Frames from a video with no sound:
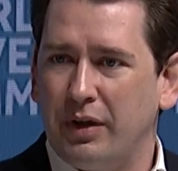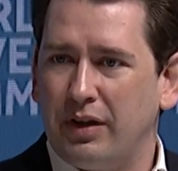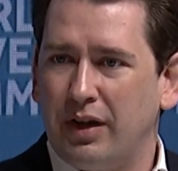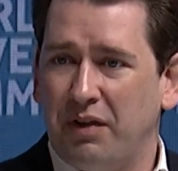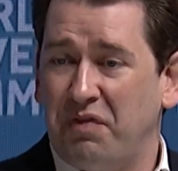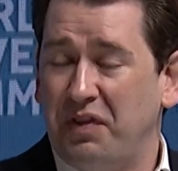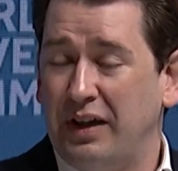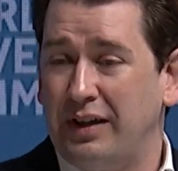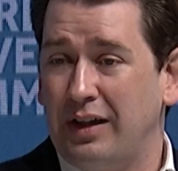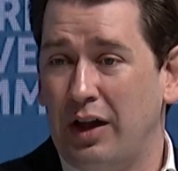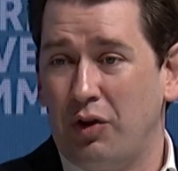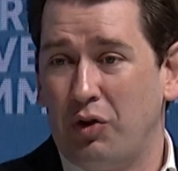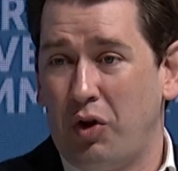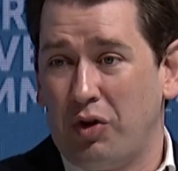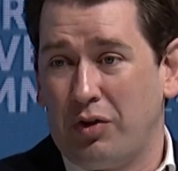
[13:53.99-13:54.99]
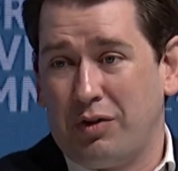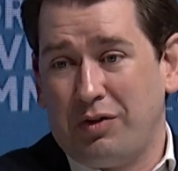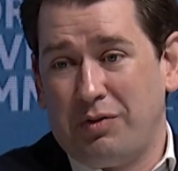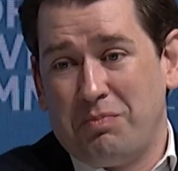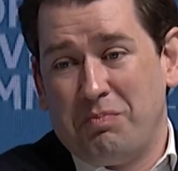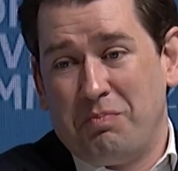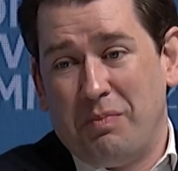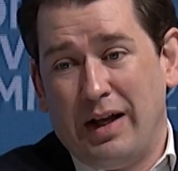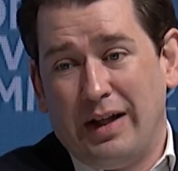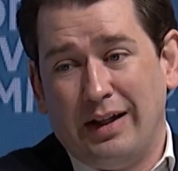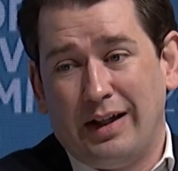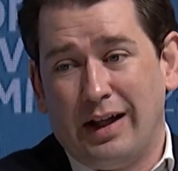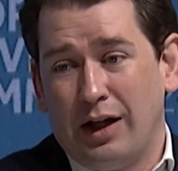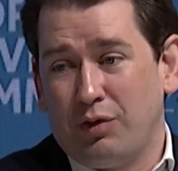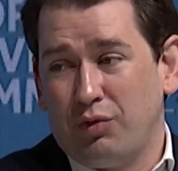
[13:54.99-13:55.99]
but I think there are not many
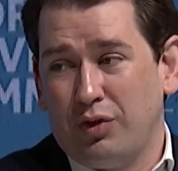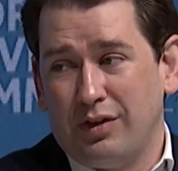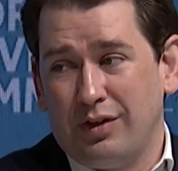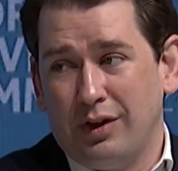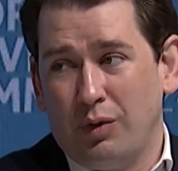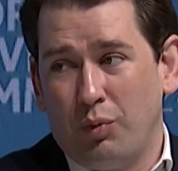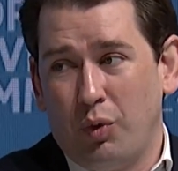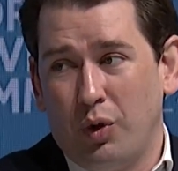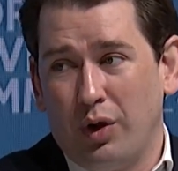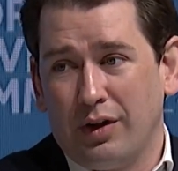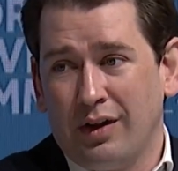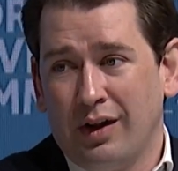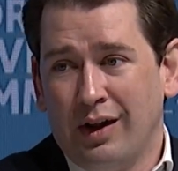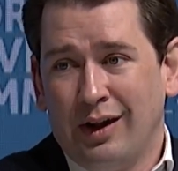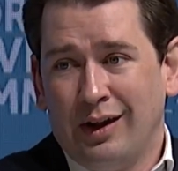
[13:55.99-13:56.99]
countries in the world